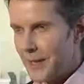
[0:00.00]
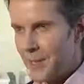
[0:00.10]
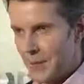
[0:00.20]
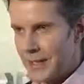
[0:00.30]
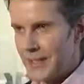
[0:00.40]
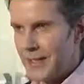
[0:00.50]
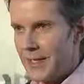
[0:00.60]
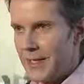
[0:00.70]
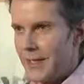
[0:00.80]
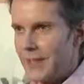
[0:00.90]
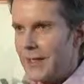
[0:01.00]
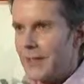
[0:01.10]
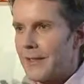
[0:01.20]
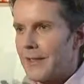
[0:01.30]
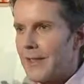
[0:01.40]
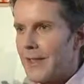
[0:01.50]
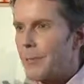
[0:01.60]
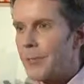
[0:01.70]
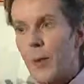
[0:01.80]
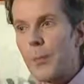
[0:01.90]
their body
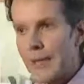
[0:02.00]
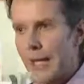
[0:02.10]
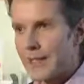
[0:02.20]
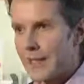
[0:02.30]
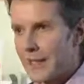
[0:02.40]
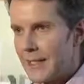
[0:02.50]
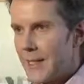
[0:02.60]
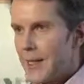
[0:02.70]
appropriately.